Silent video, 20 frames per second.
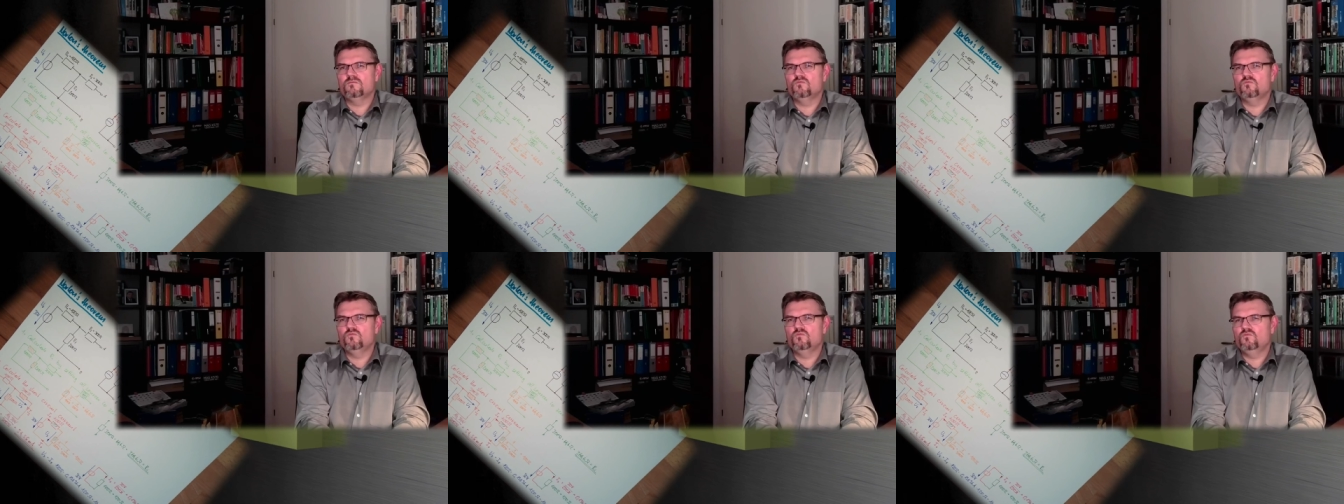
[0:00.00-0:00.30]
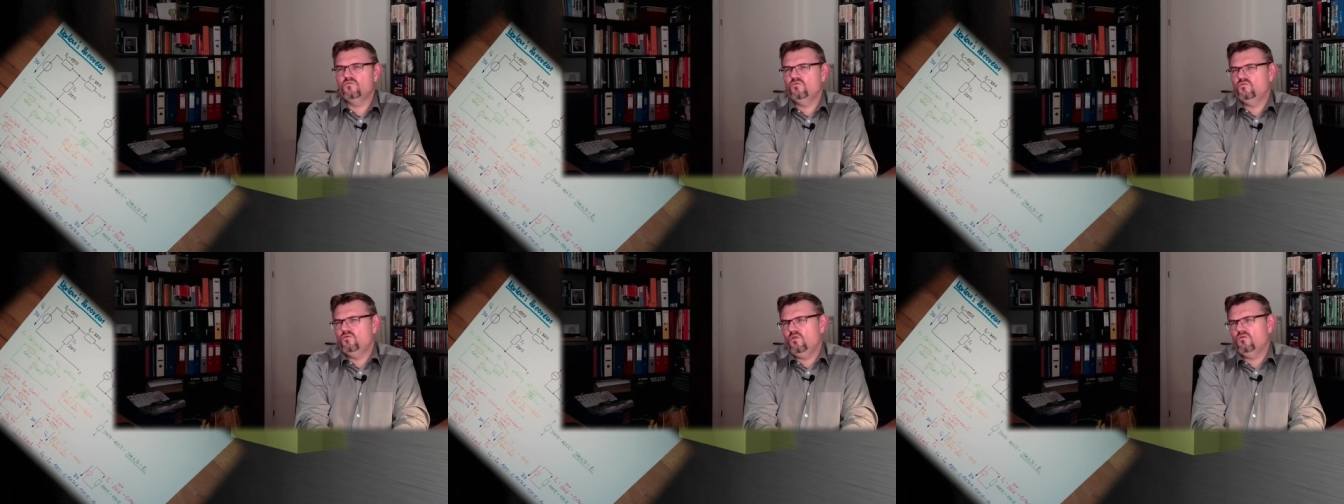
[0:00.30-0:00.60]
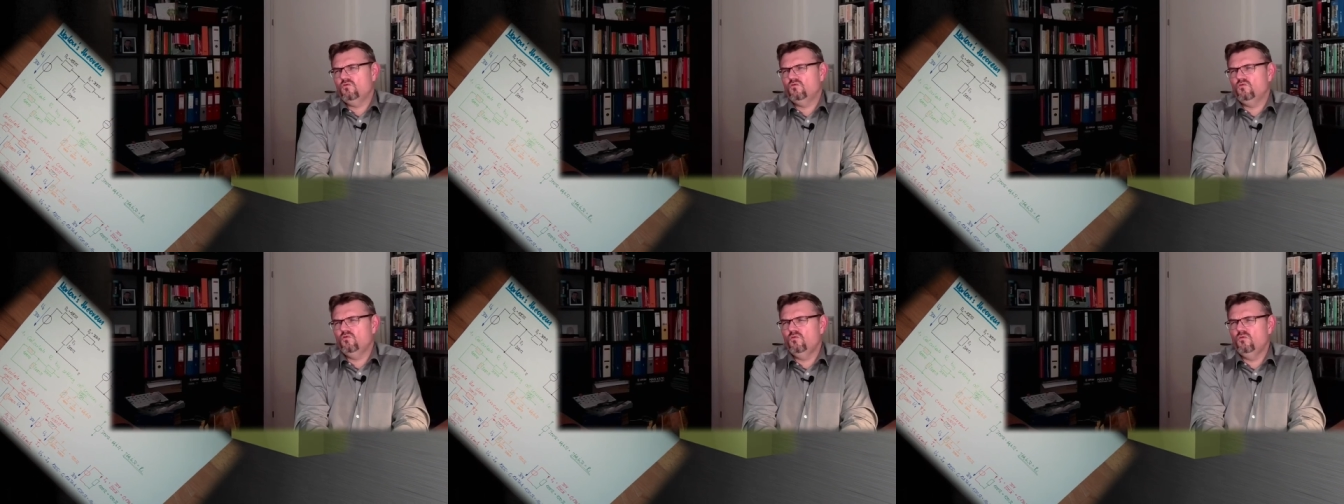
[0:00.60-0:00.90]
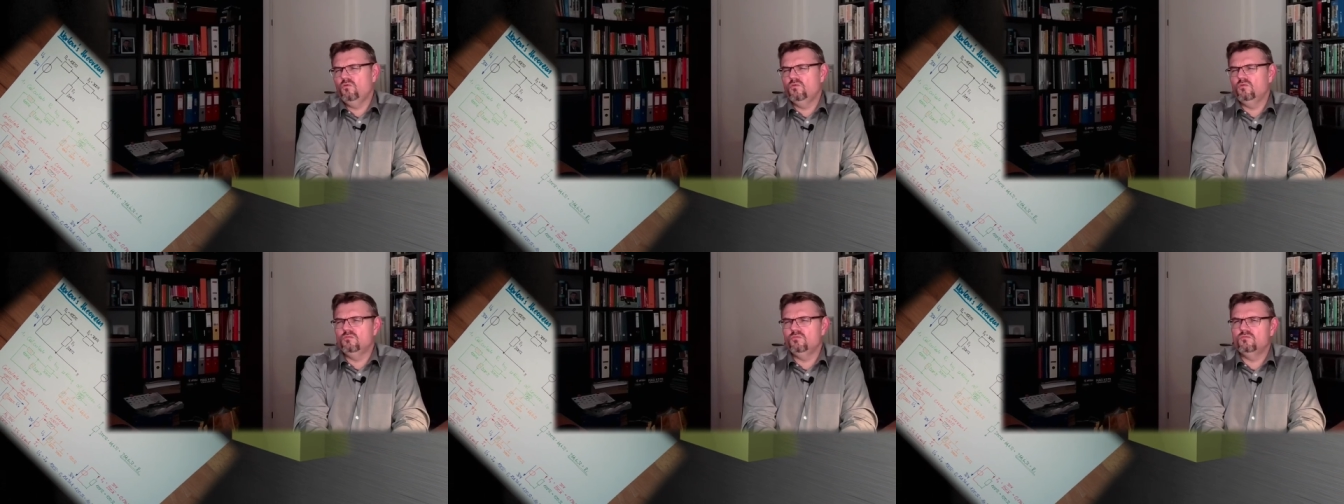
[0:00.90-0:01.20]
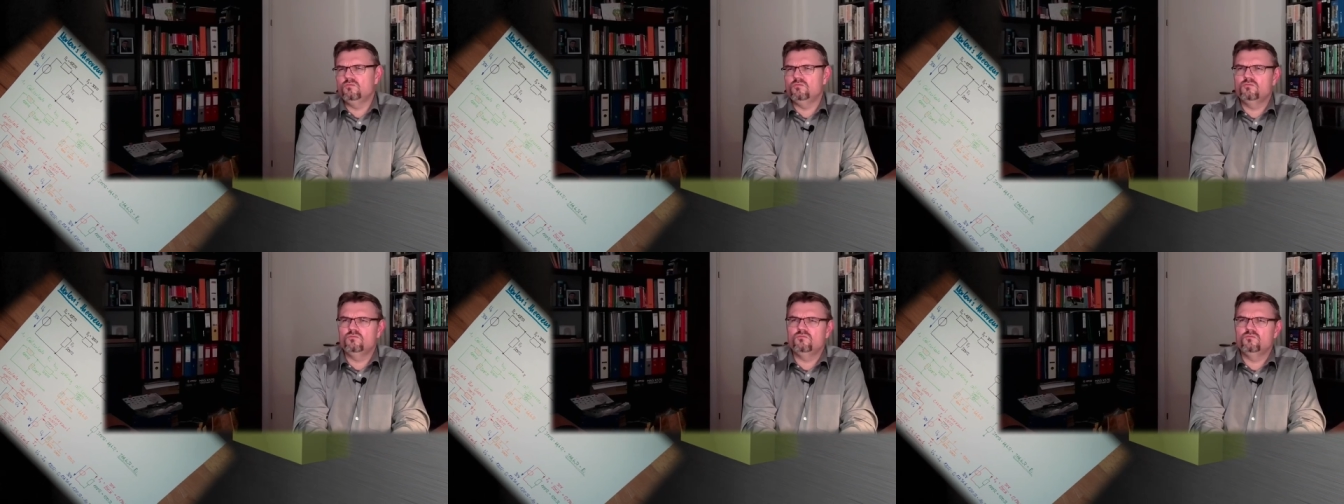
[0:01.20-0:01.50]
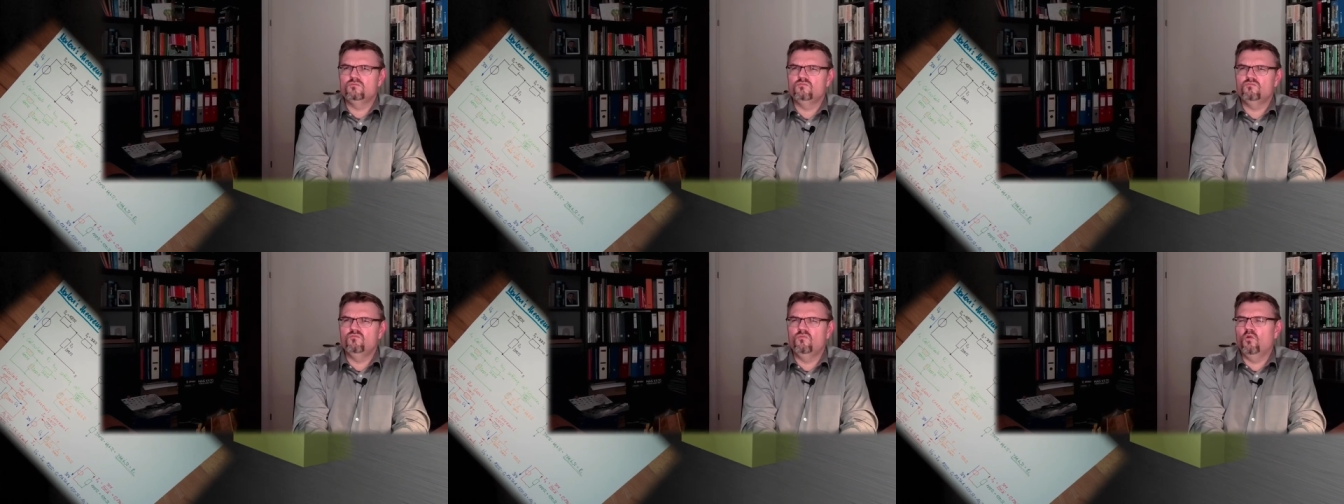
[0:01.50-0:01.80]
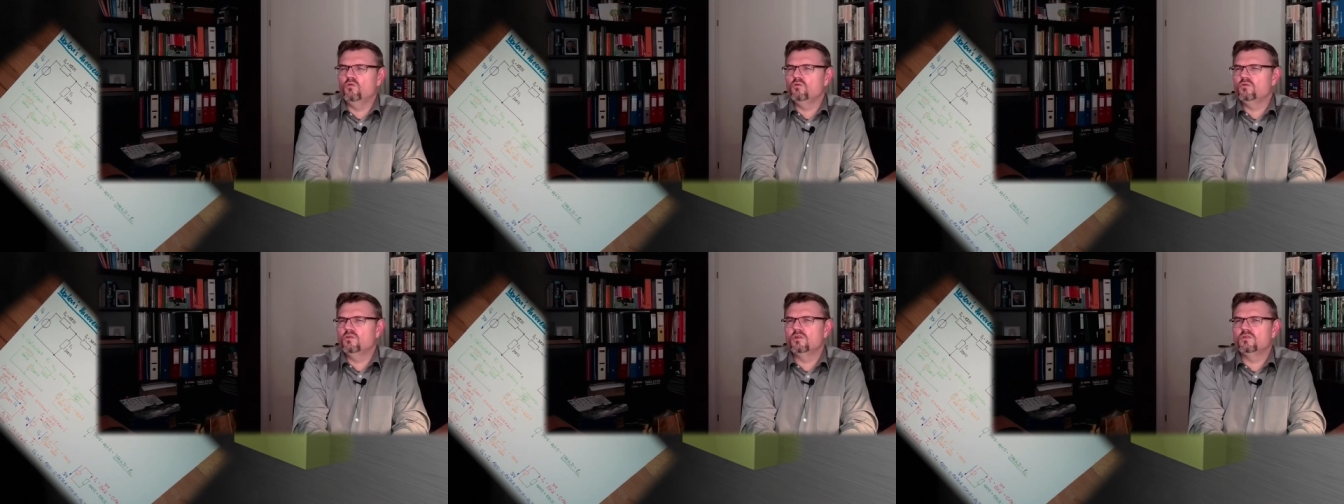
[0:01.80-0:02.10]
Mm, two
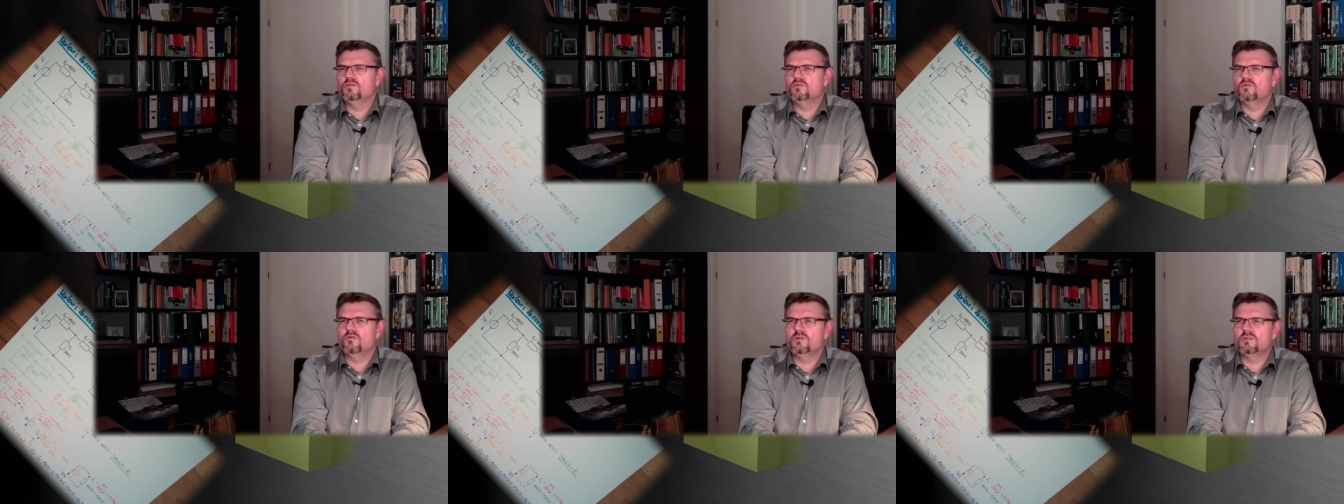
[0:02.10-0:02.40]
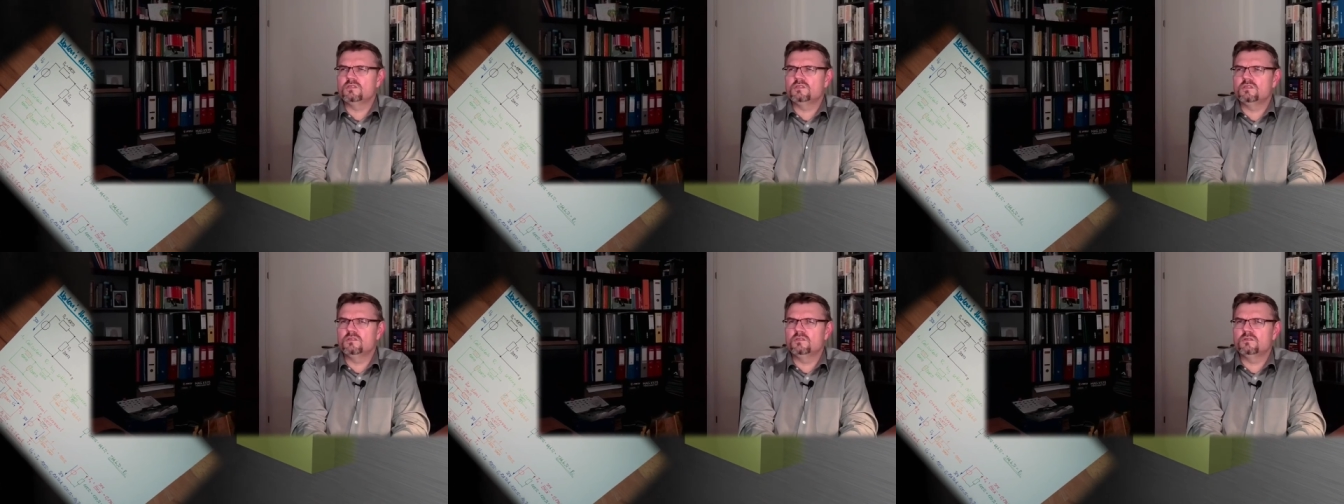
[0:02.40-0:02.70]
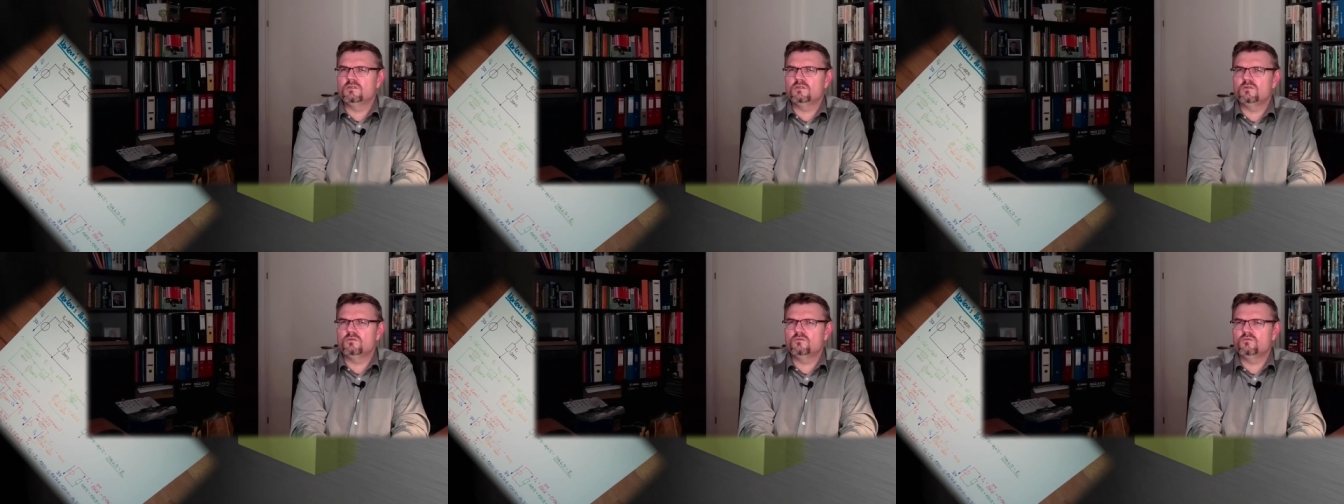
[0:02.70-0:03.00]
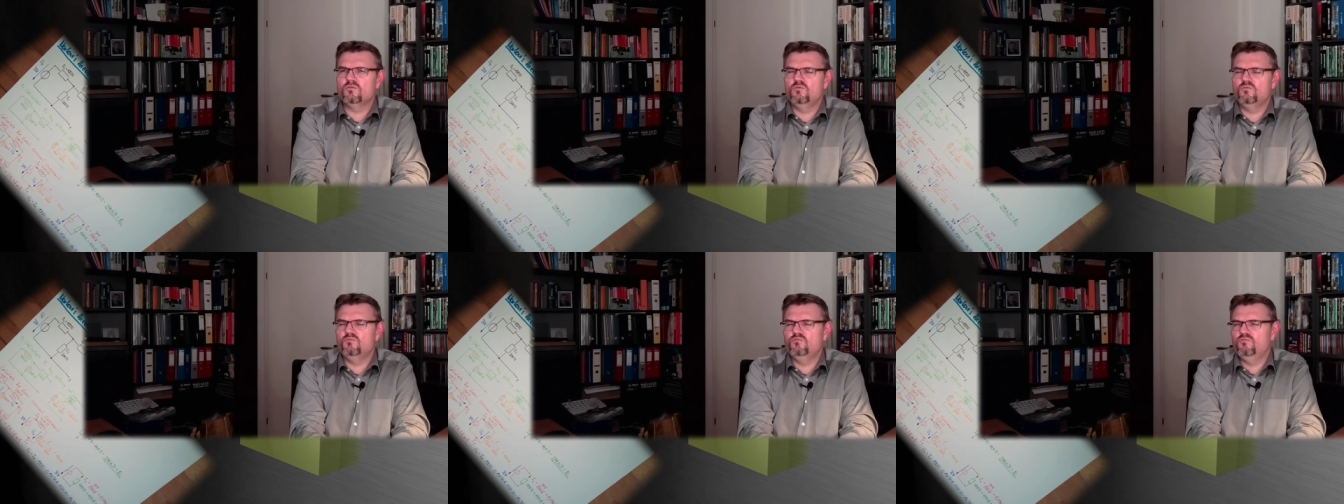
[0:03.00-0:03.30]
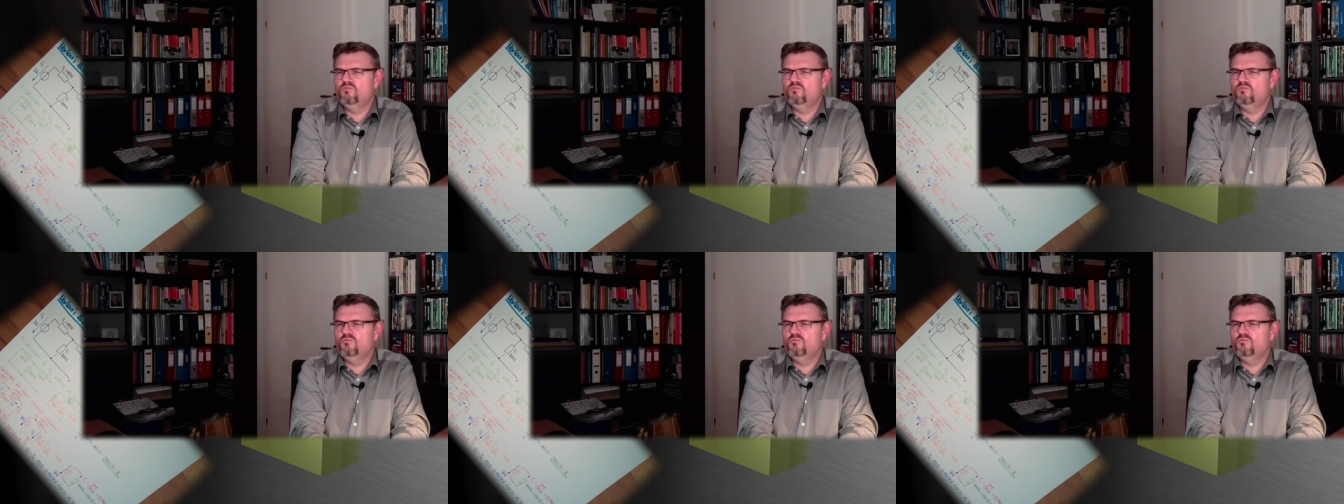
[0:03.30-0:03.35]
voltage sources, two